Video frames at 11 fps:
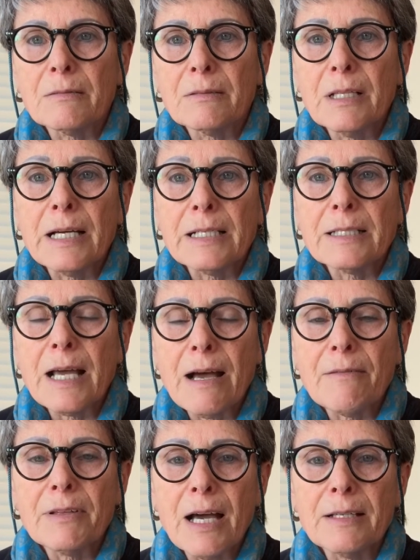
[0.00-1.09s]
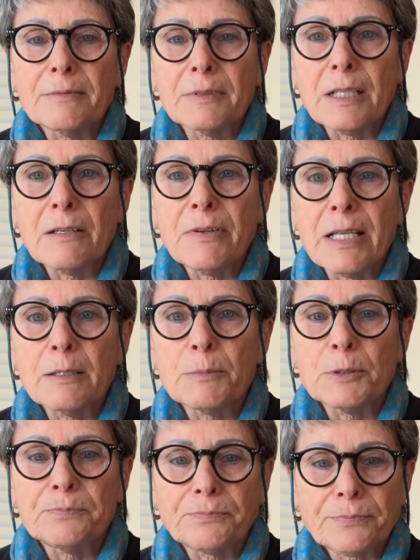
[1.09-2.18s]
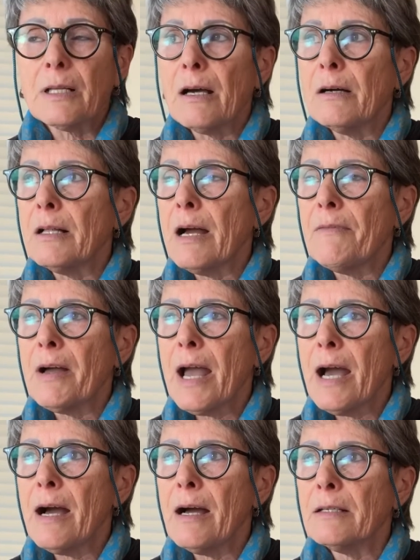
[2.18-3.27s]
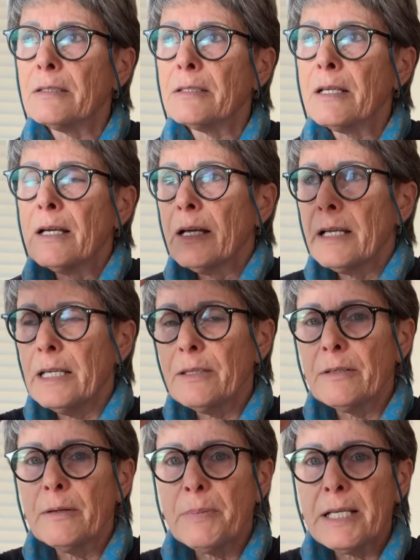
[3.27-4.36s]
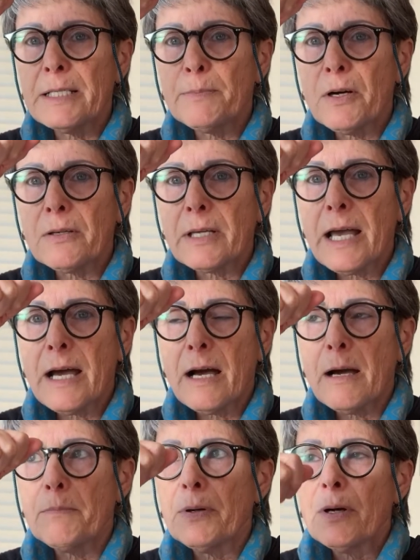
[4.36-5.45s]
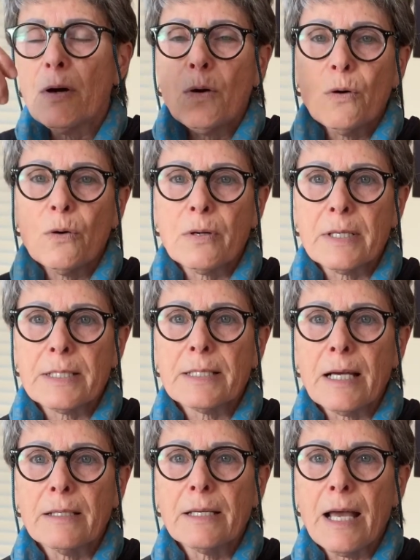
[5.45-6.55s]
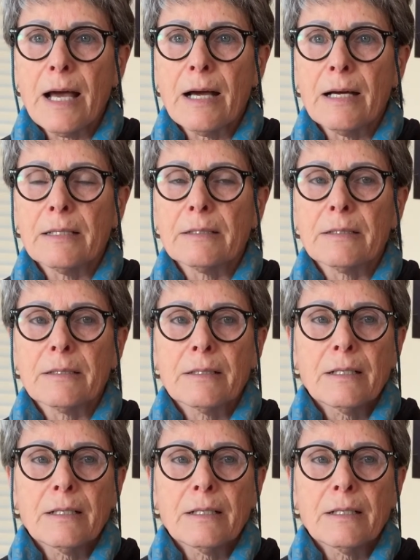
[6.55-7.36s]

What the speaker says: like to have that available. I'll have a hat, either a baseball cap or a sun hat.